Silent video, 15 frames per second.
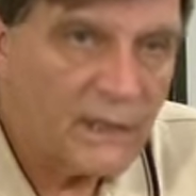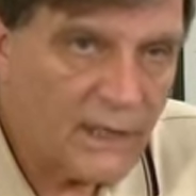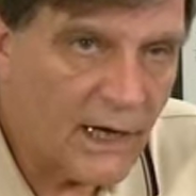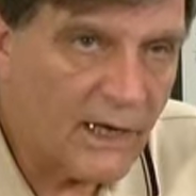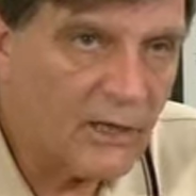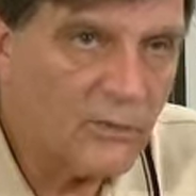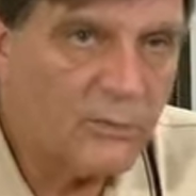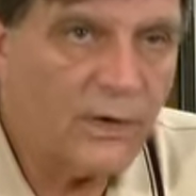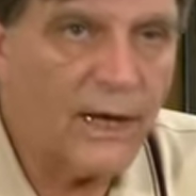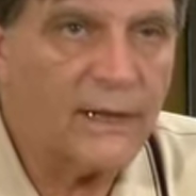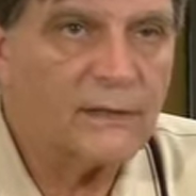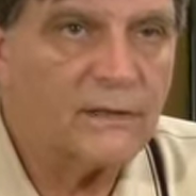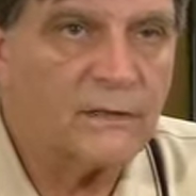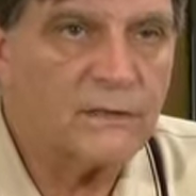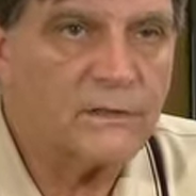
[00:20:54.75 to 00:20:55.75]

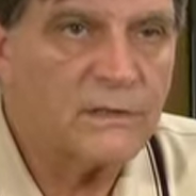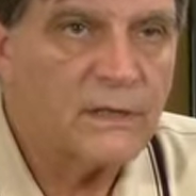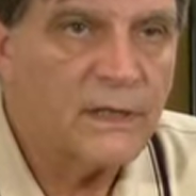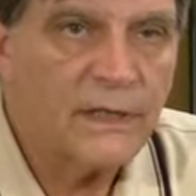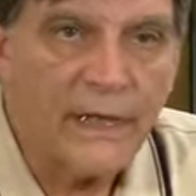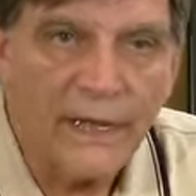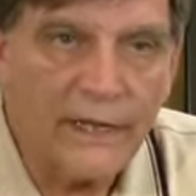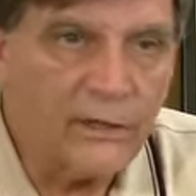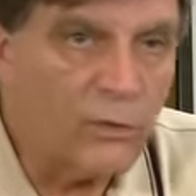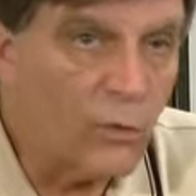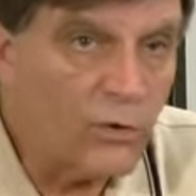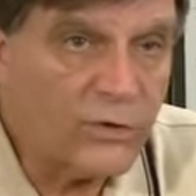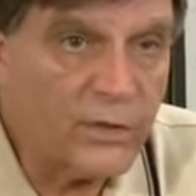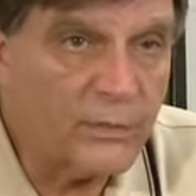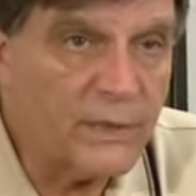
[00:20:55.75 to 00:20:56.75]
chiropractors, and
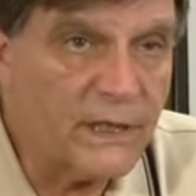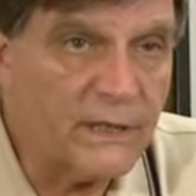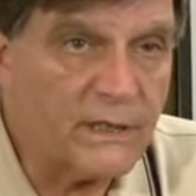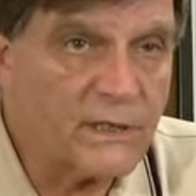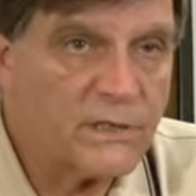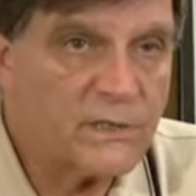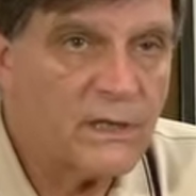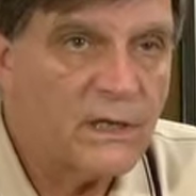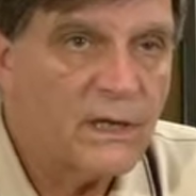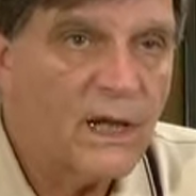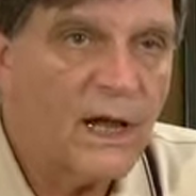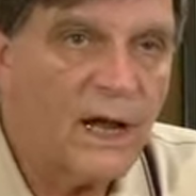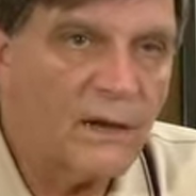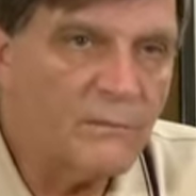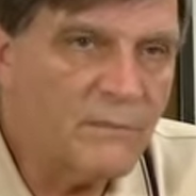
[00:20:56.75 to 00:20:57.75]
orthopedists,
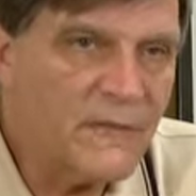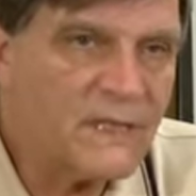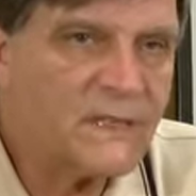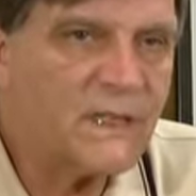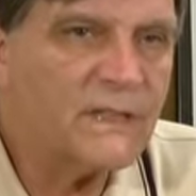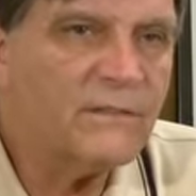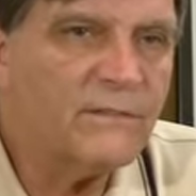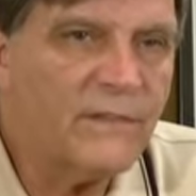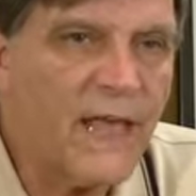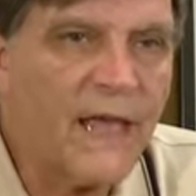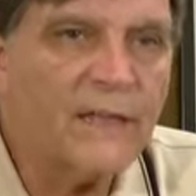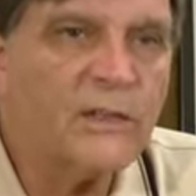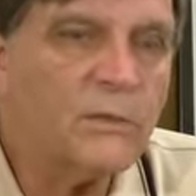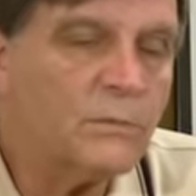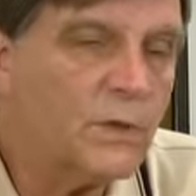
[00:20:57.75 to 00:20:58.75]
are missing
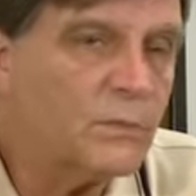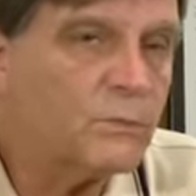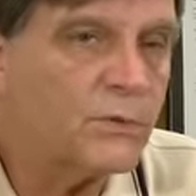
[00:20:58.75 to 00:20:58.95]
valuable